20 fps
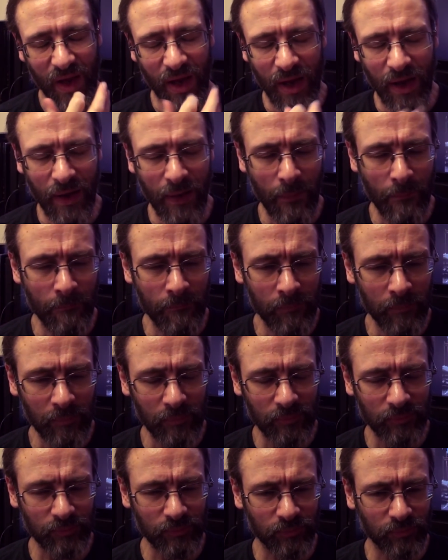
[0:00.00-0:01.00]
Then
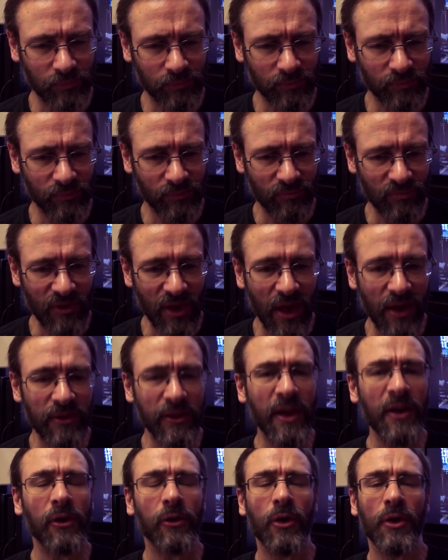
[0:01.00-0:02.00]

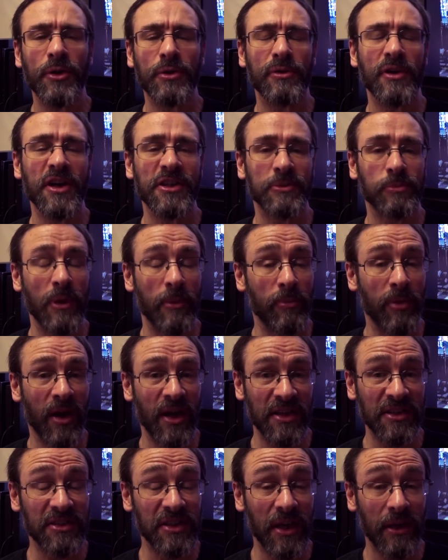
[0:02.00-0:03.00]
I got the Raspberry
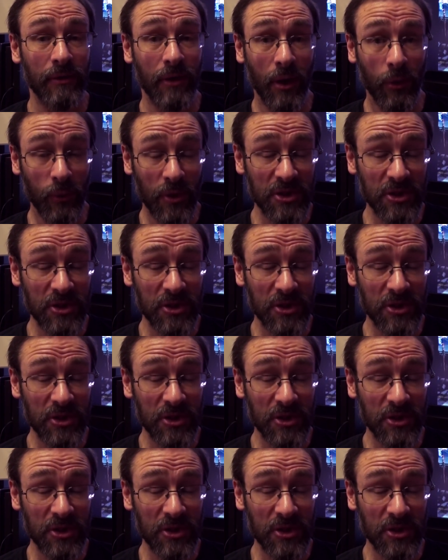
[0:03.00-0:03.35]
Pi Zero,